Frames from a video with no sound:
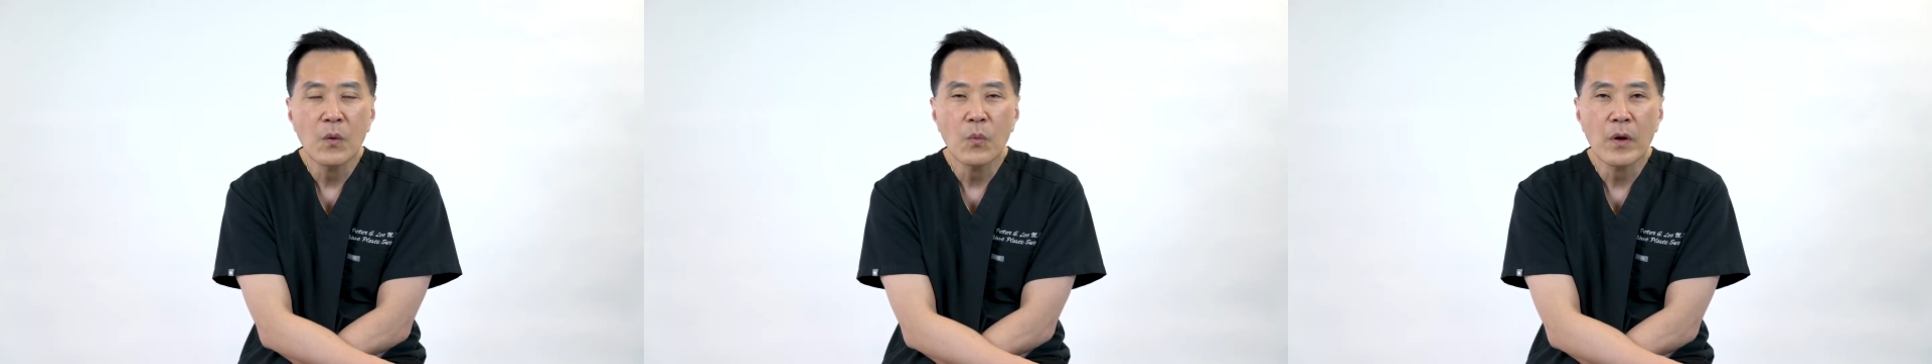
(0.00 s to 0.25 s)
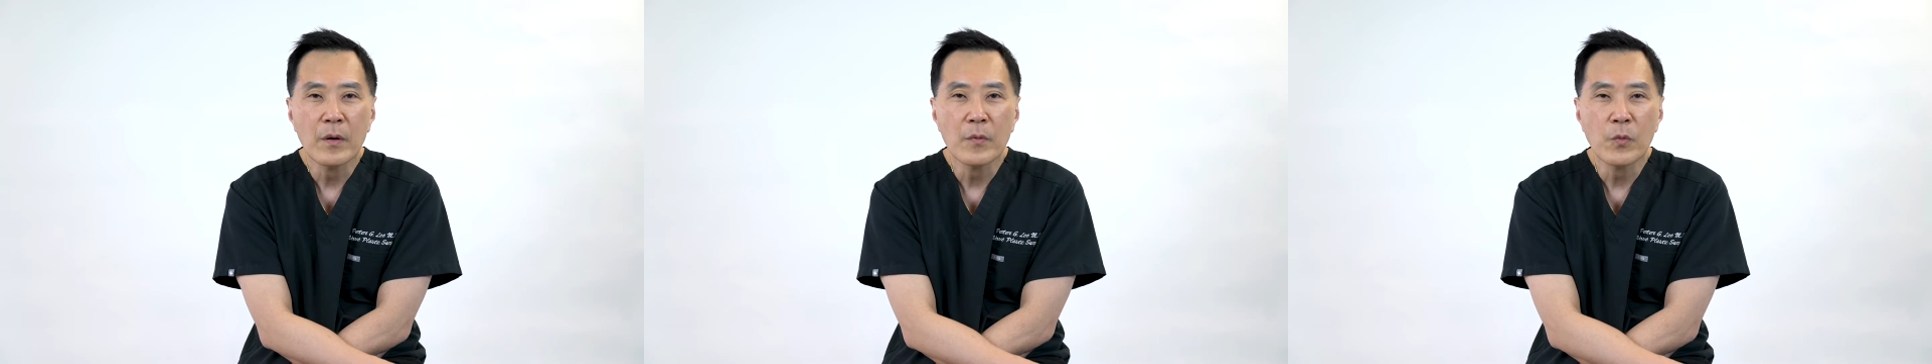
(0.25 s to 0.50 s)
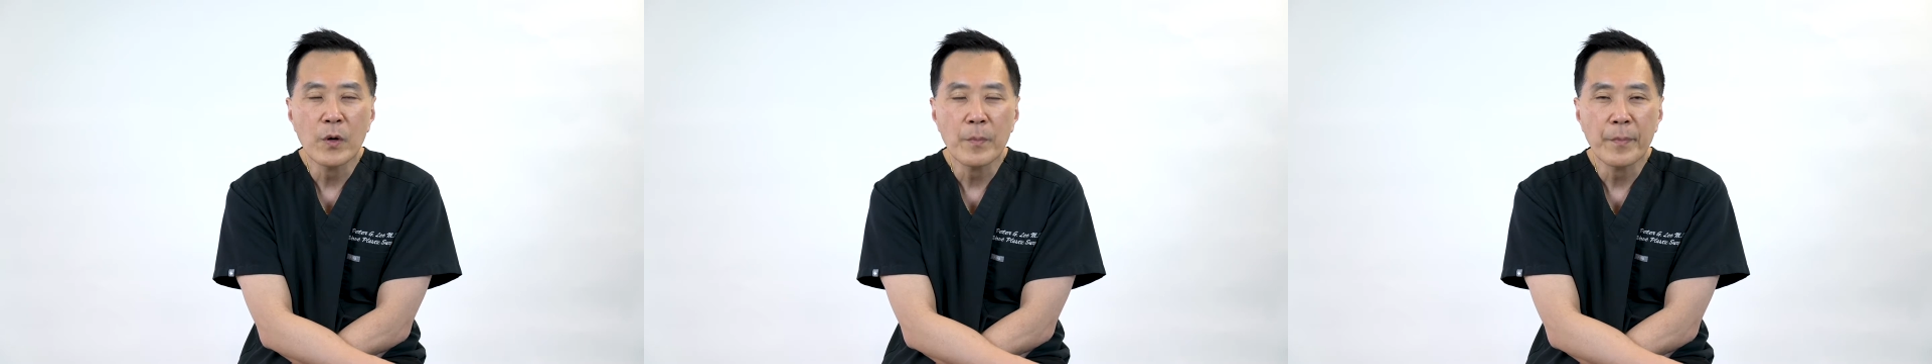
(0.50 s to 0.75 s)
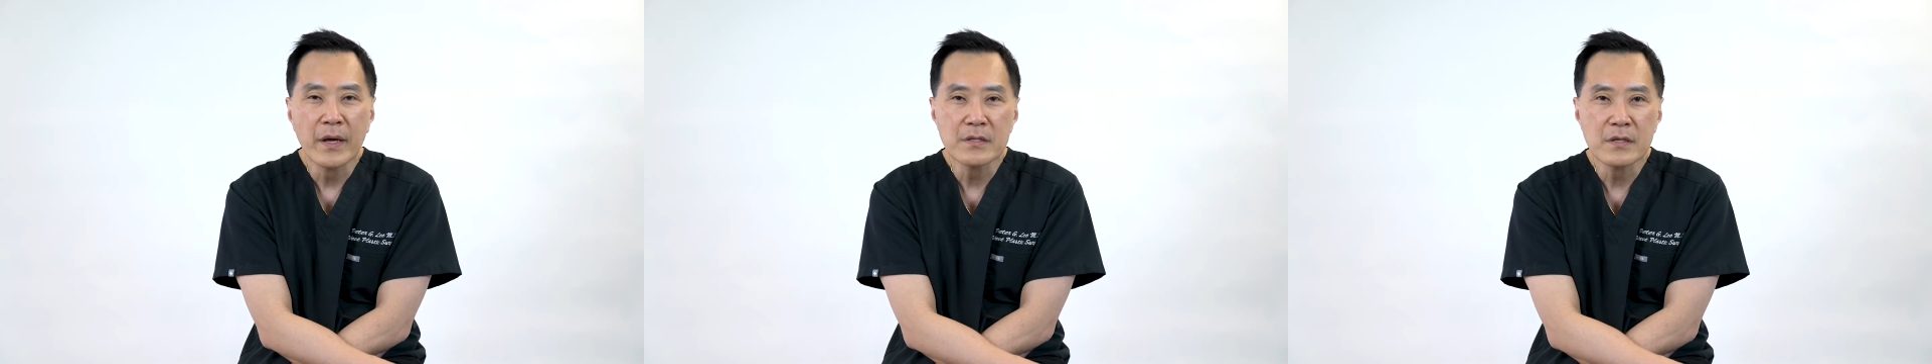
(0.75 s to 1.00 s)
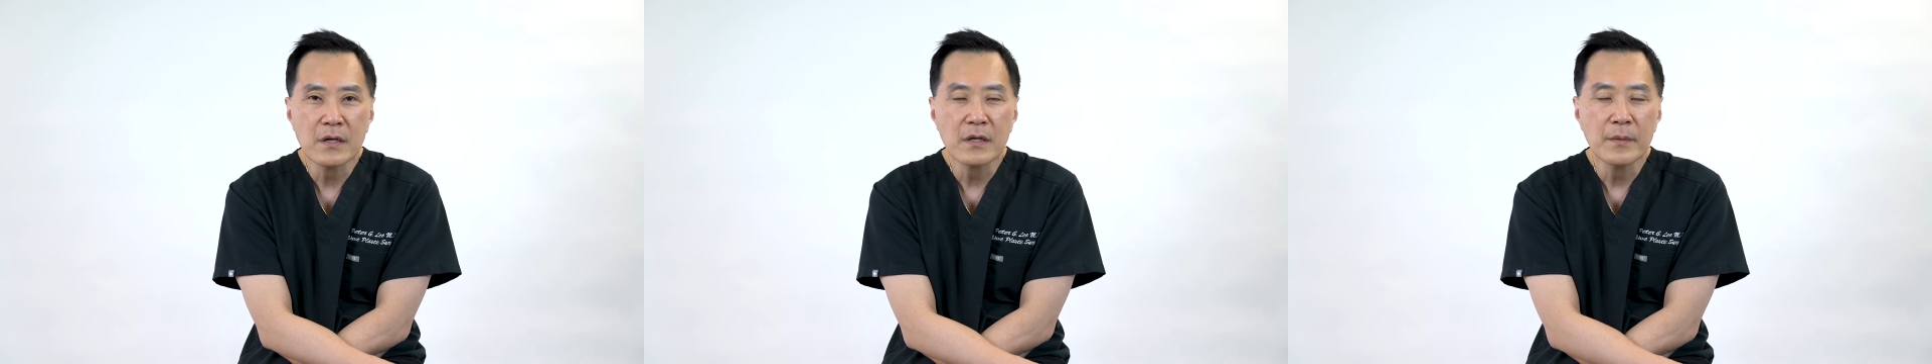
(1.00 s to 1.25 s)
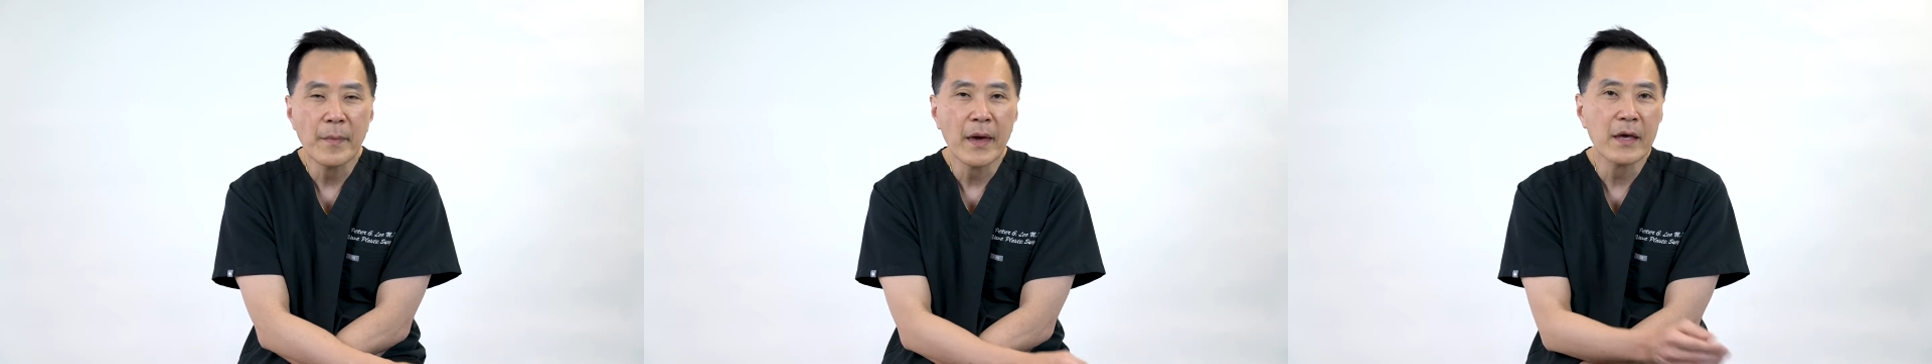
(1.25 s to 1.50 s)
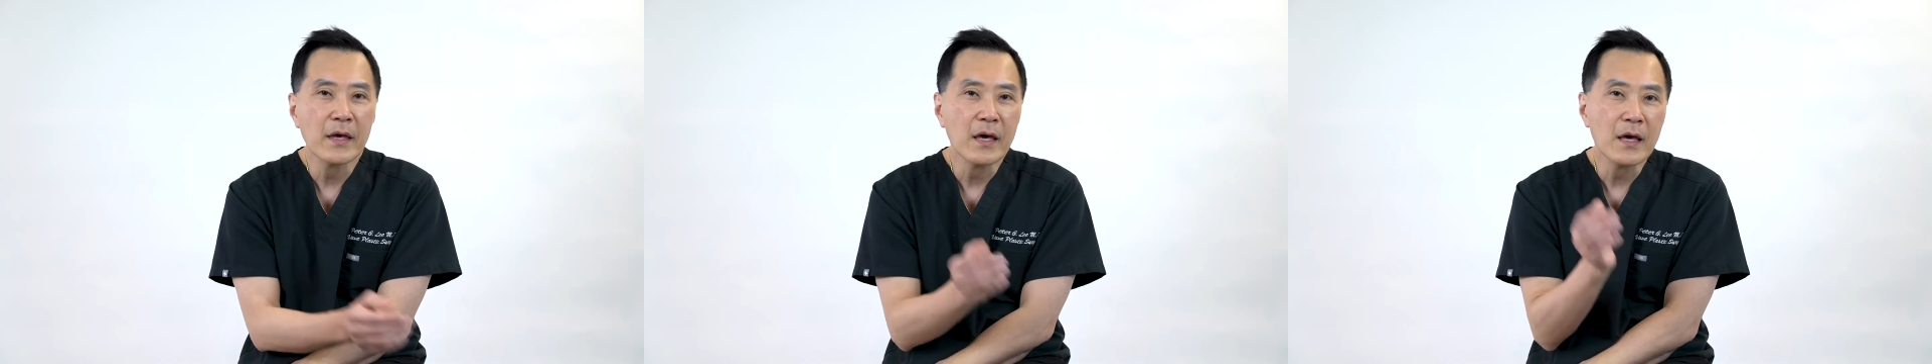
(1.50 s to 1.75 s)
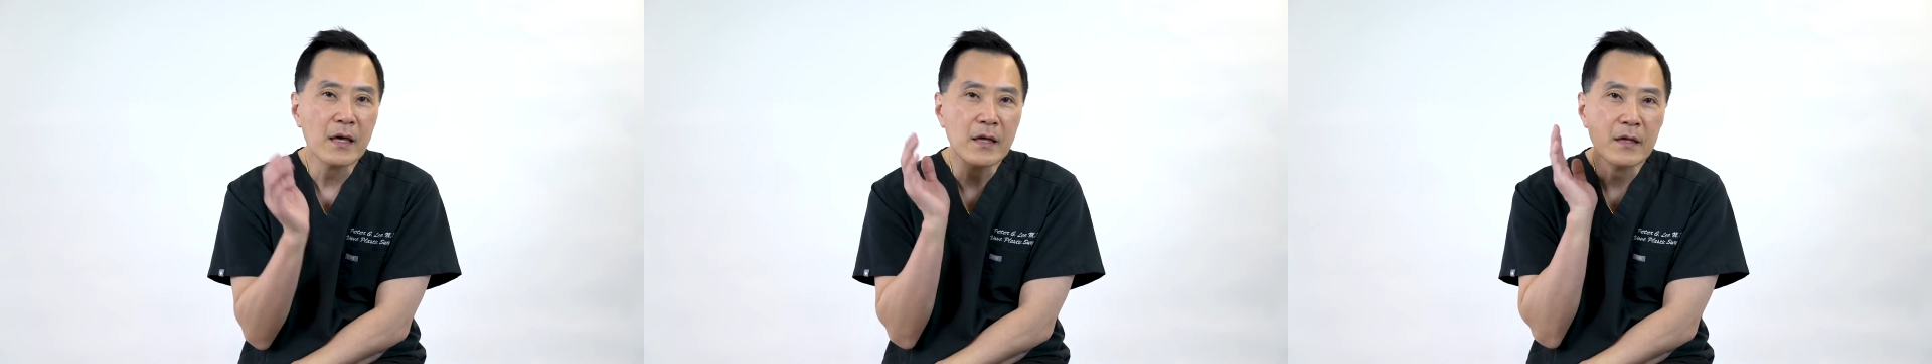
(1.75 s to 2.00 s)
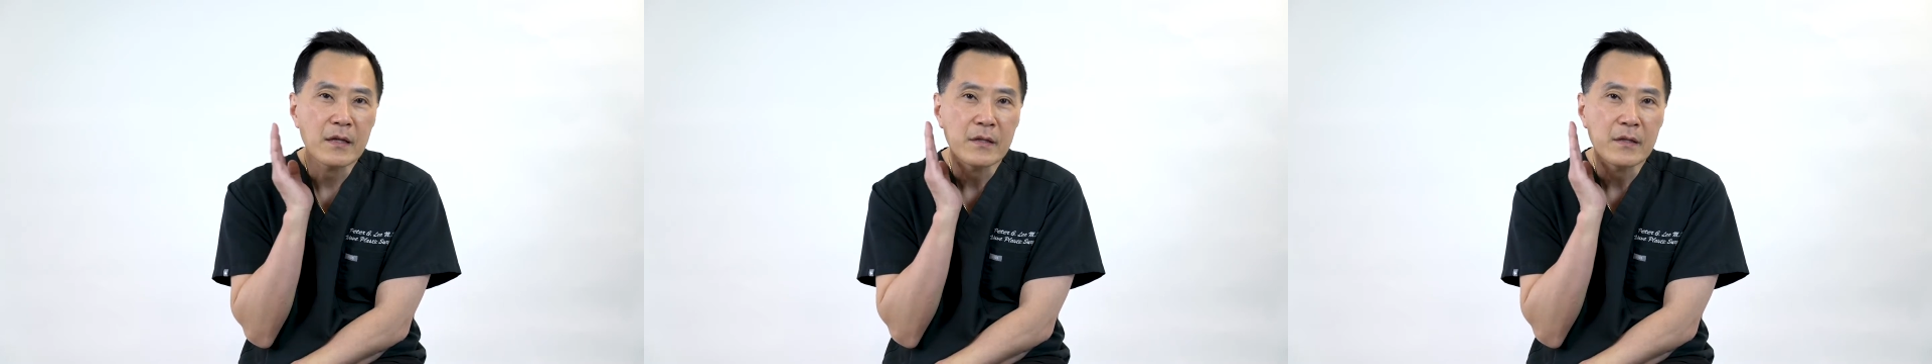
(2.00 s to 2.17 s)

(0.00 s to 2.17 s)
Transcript: where we're basically making